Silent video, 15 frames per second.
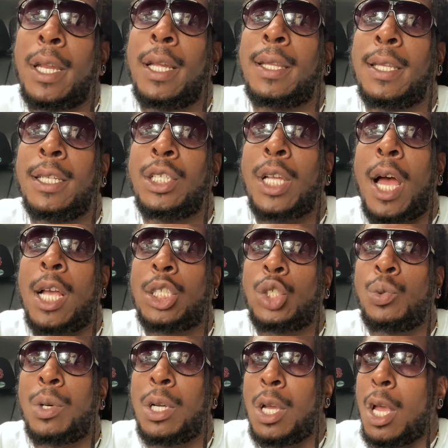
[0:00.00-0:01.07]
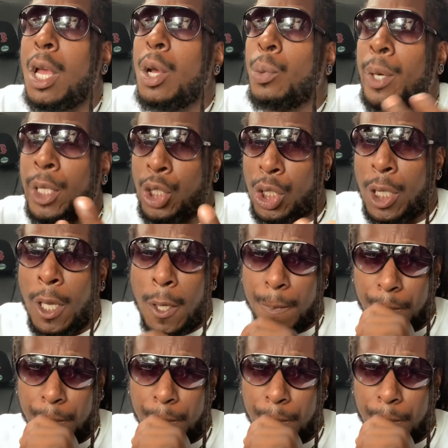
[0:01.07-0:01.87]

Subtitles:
Anthony Joshua, which